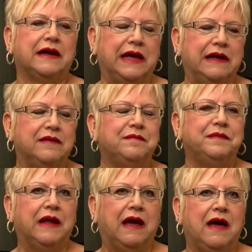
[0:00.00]
I can.
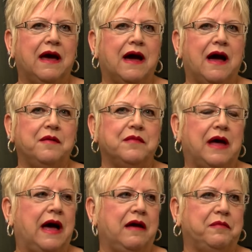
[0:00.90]

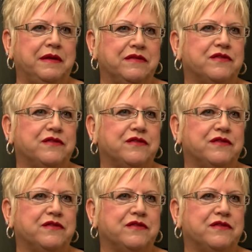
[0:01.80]
I have been